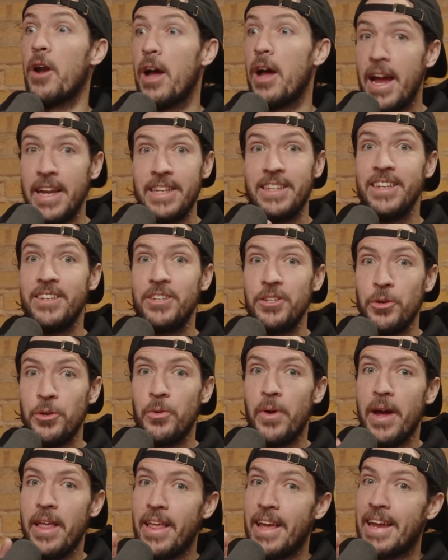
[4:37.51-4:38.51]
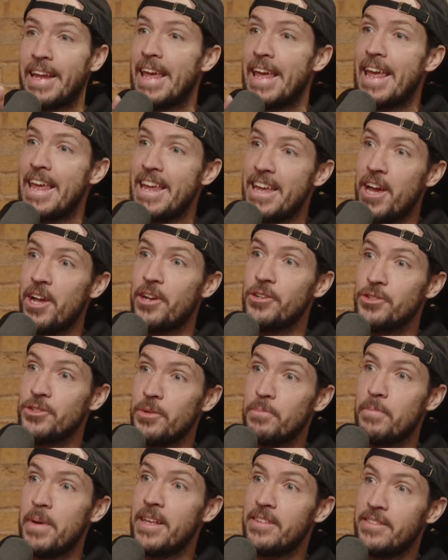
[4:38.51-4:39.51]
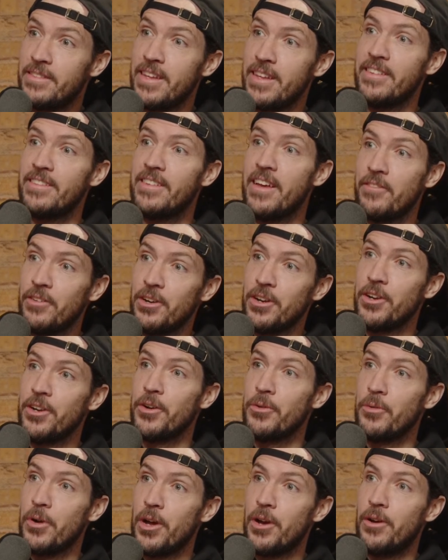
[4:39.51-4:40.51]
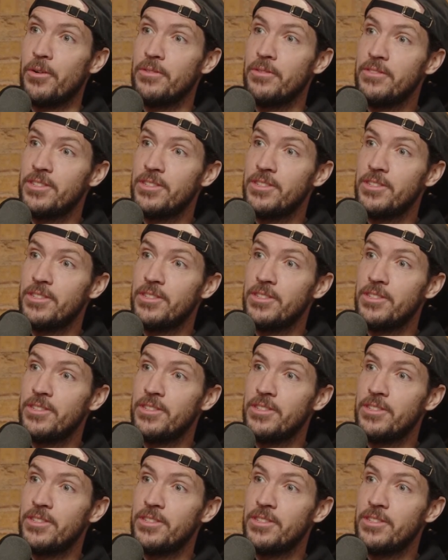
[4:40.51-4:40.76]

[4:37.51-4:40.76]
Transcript: I did do like 800 best days ever in a row.